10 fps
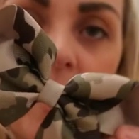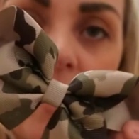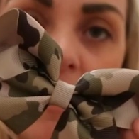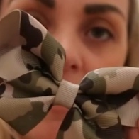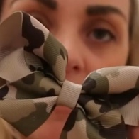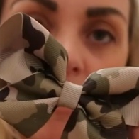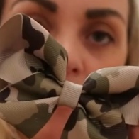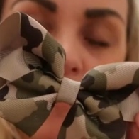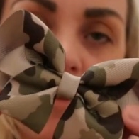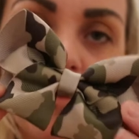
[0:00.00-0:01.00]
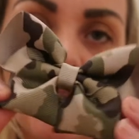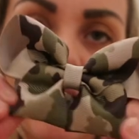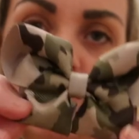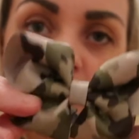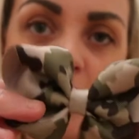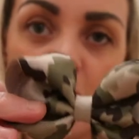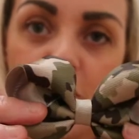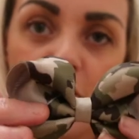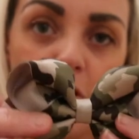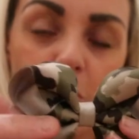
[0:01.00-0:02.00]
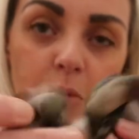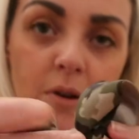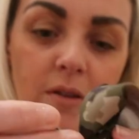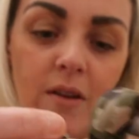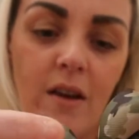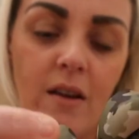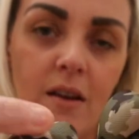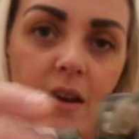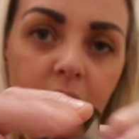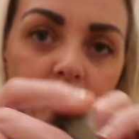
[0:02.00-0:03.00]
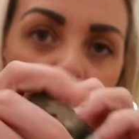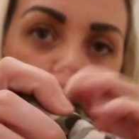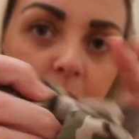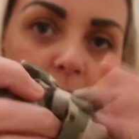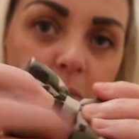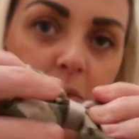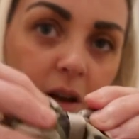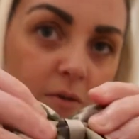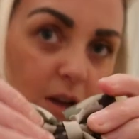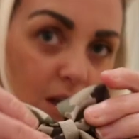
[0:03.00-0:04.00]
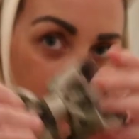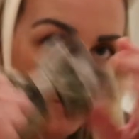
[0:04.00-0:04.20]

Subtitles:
That is just so pretty. And Rita